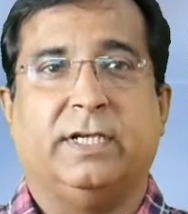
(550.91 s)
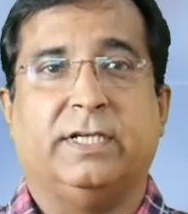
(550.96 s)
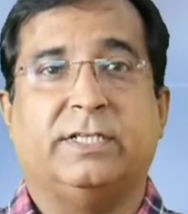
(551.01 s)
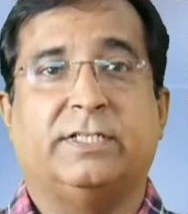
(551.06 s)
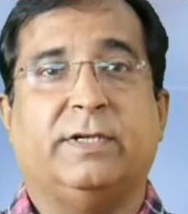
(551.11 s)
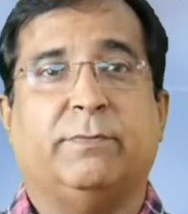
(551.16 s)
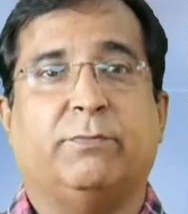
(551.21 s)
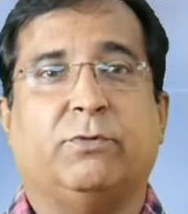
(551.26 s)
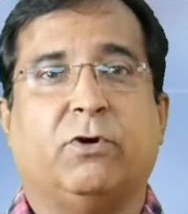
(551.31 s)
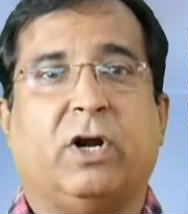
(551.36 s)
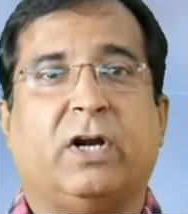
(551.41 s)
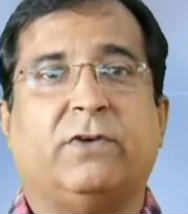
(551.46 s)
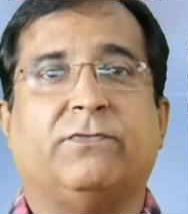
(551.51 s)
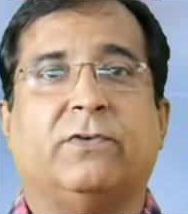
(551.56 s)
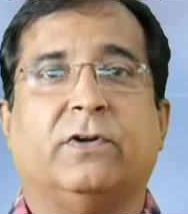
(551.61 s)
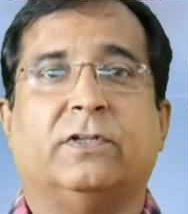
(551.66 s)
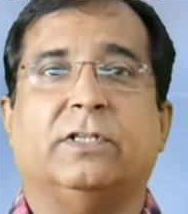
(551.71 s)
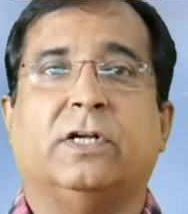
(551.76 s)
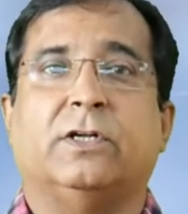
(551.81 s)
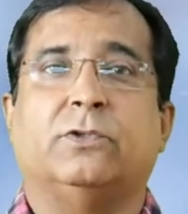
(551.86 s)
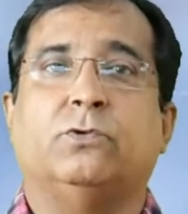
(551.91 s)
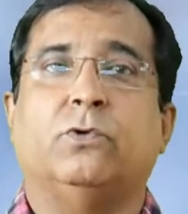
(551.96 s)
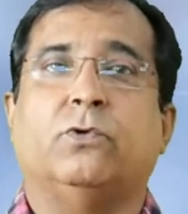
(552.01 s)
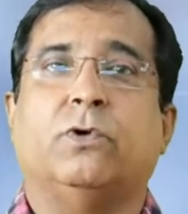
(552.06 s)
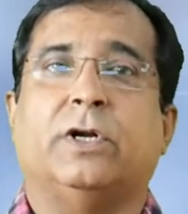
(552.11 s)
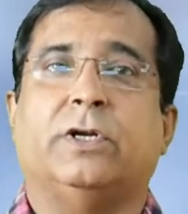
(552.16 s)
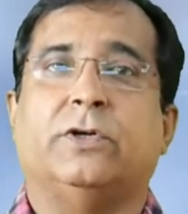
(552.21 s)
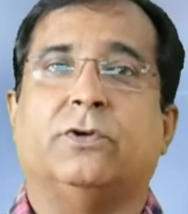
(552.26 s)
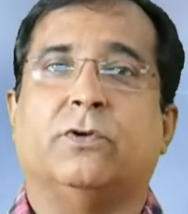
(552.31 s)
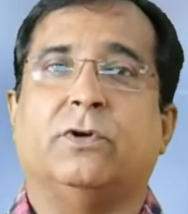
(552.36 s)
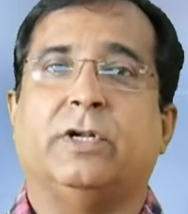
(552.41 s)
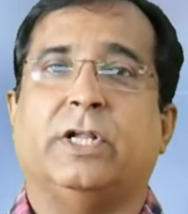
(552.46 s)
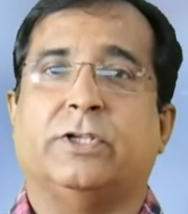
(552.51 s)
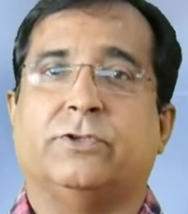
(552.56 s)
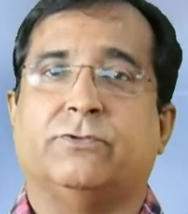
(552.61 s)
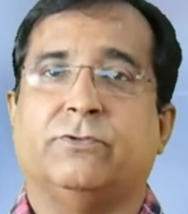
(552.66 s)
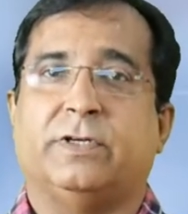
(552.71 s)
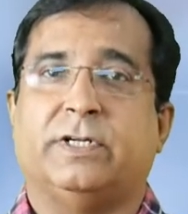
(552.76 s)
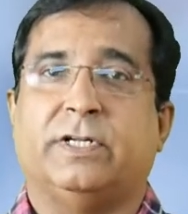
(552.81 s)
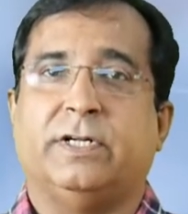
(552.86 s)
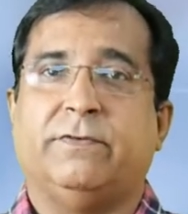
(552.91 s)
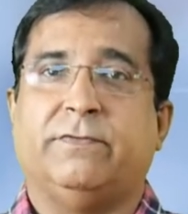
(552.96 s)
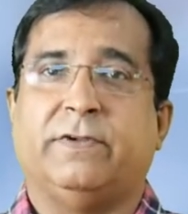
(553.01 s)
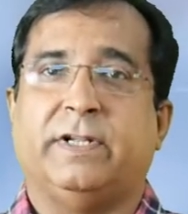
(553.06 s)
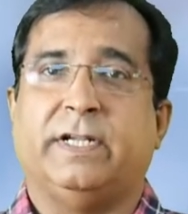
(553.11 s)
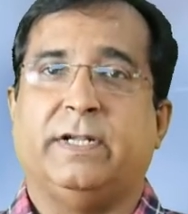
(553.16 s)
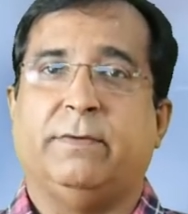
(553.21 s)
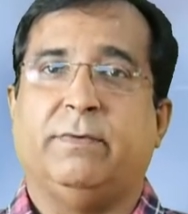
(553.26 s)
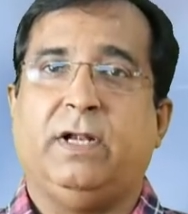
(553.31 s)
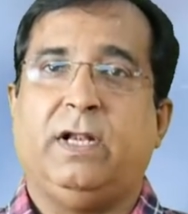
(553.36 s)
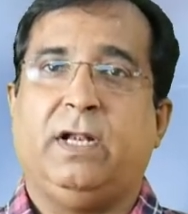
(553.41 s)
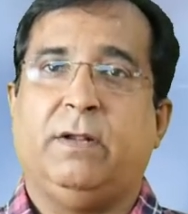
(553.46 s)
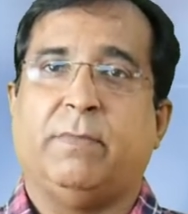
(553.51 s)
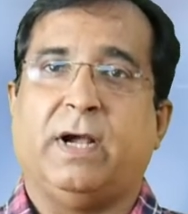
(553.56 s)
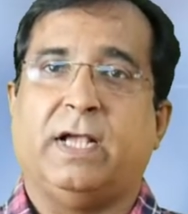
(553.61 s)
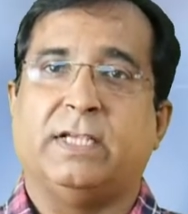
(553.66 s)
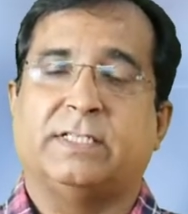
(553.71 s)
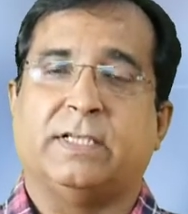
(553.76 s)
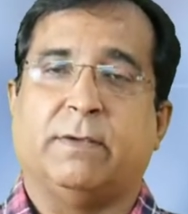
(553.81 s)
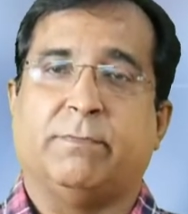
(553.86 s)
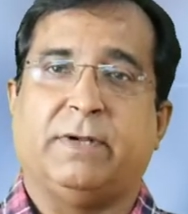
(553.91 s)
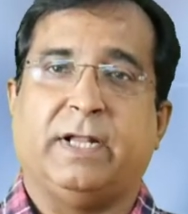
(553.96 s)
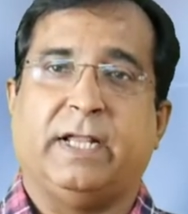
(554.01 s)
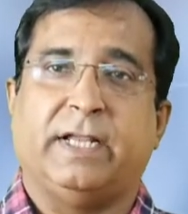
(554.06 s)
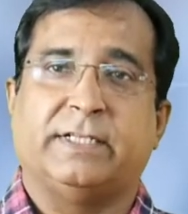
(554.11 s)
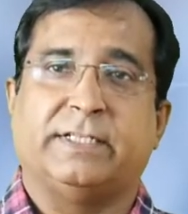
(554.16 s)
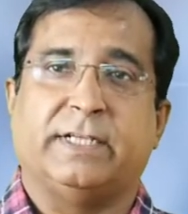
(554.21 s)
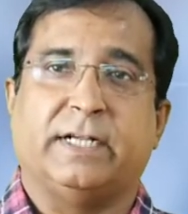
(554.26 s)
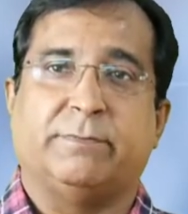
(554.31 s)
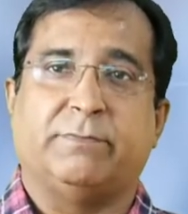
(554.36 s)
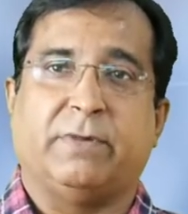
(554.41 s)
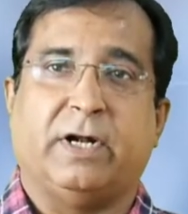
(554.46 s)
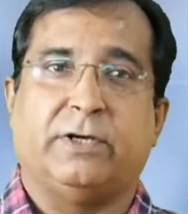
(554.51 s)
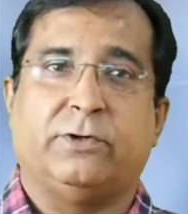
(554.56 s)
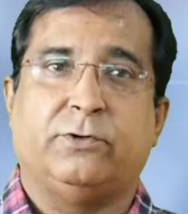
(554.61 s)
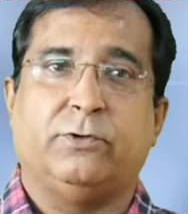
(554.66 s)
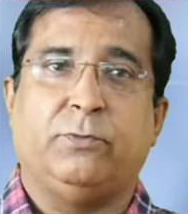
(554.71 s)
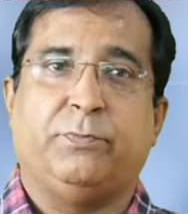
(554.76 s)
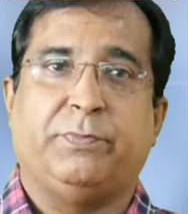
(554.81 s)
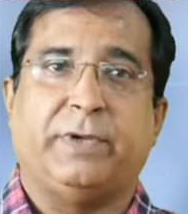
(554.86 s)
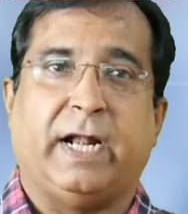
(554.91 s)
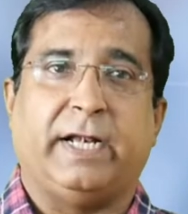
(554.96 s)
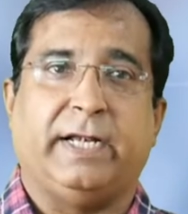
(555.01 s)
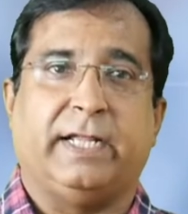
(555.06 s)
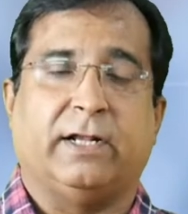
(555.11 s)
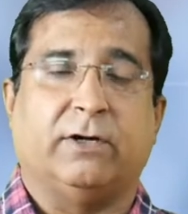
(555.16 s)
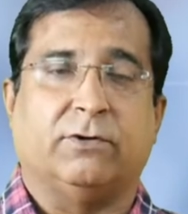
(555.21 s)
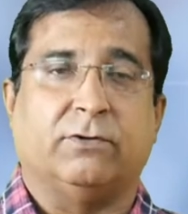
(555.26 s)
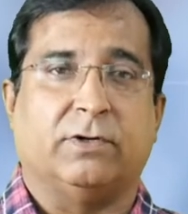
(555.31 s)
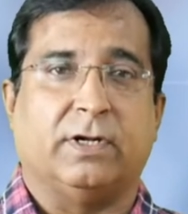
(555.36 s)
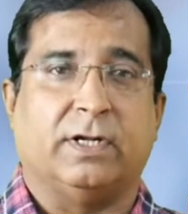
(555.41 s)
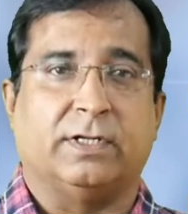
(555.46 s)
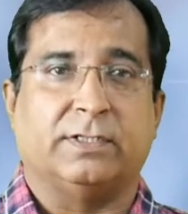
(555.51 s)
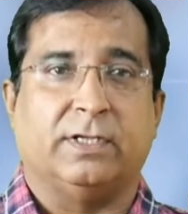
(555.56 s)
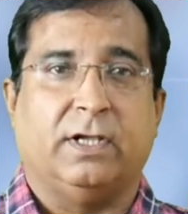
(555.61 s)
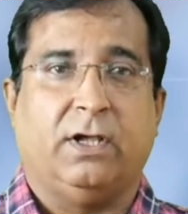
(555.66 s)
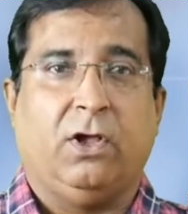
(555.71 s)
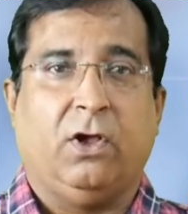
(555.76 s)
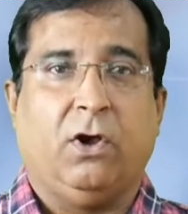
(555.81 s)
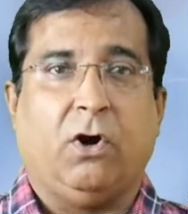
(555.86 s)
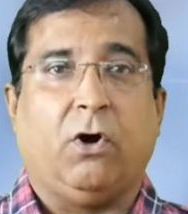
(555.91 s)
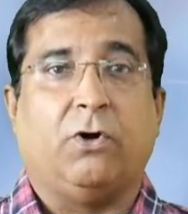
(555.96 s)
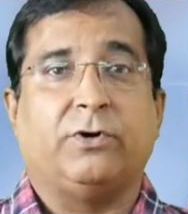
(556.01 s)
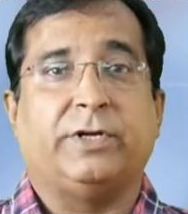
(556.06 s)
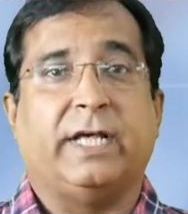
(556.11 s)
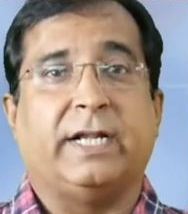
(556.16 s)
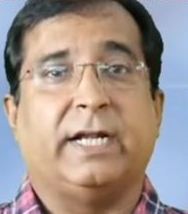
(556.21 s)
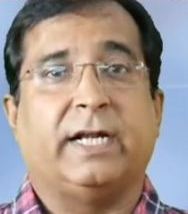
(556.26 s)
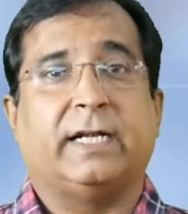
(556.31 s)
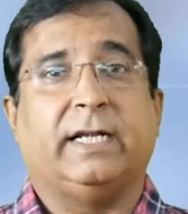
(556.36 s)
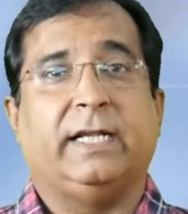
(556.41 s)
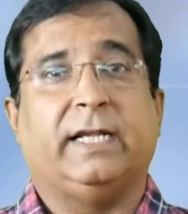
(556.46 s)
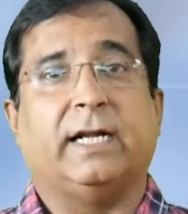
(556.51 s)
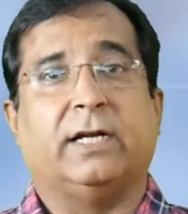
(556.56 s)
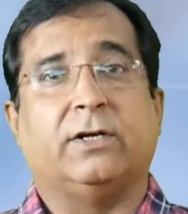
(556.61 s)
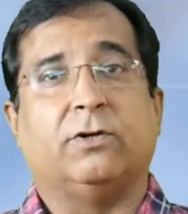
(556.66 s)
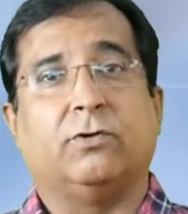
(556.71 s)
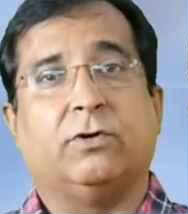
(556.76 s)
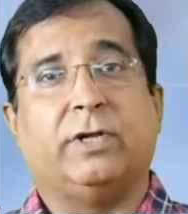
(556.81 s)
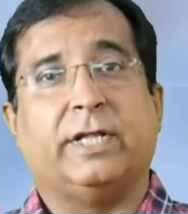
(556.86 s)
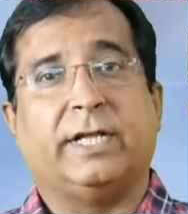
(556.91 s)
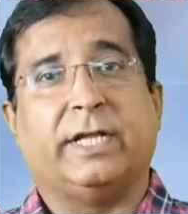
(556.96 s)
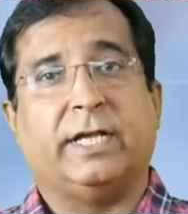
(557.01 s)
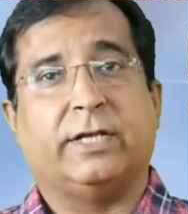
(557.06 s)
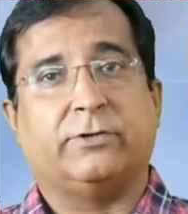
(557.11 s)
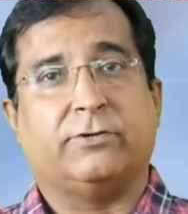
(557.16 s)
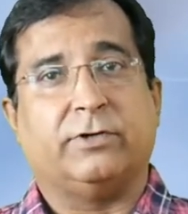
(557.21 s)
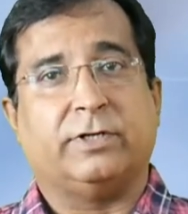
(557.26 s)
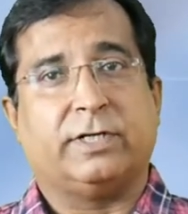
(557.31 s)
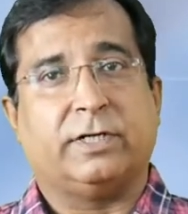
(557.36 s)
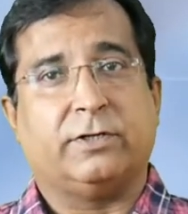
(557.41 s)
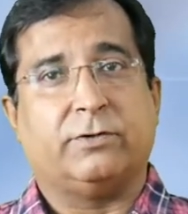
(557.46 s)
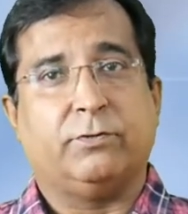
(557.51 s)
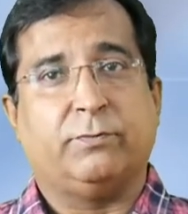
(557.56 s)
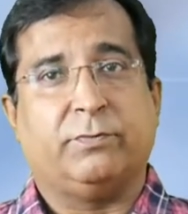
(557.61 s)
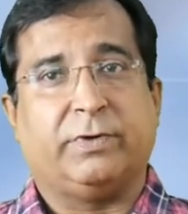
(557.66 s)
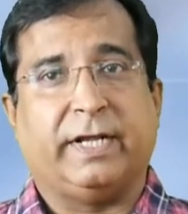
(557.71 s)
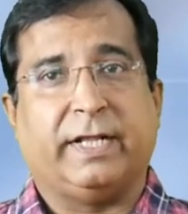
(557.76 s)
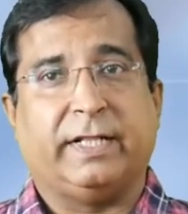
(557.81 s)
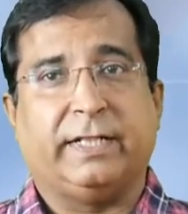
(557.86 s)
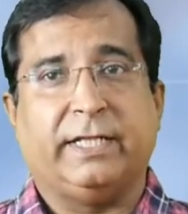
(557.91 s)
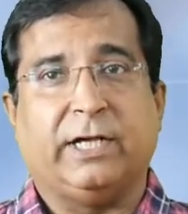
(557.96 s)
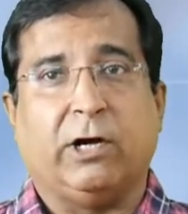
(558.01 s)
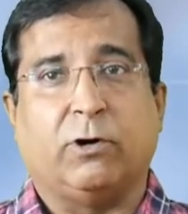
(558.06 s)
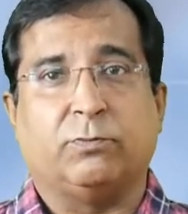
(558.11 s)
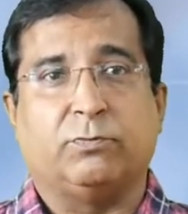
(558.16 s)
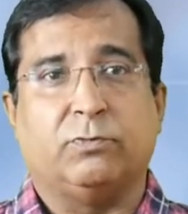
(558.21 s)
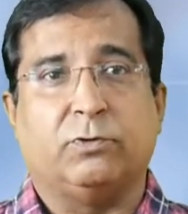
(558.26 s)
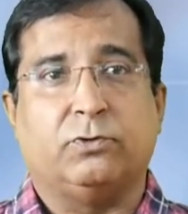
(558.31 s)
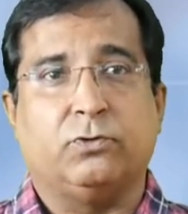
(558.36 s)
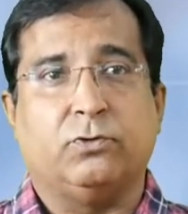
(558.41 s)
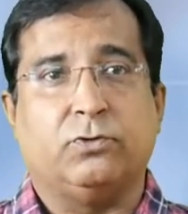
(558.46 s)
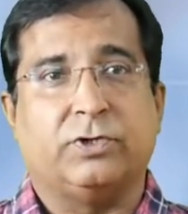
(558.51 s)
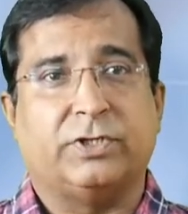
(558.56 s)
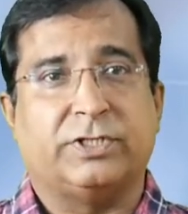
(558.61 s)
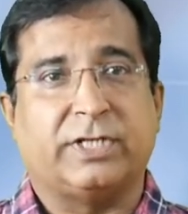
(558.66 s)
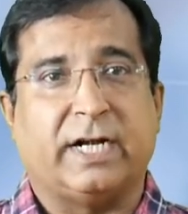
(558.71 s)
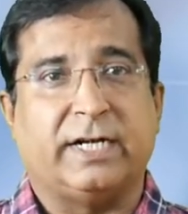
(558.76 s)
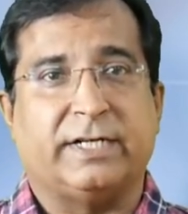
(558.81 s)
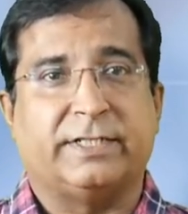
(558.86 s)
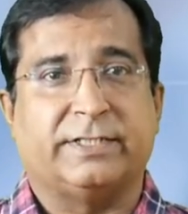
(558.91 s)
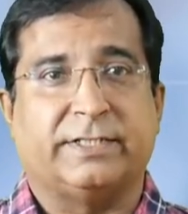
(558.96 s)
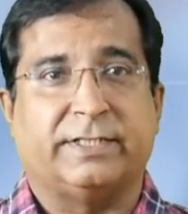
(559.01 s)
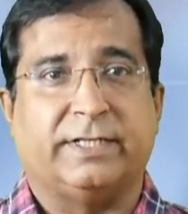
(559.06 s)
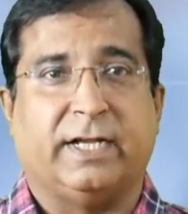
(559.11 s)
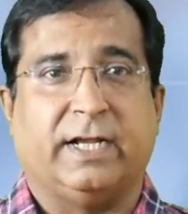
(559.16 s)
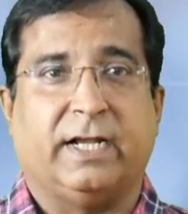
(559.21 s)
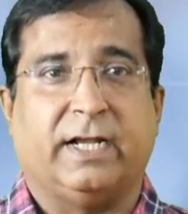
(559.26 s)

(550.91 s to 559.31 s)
is deployed further to control actuator variable by supplying set pair to PID controllers or directly controlling actuator to bring the output to desired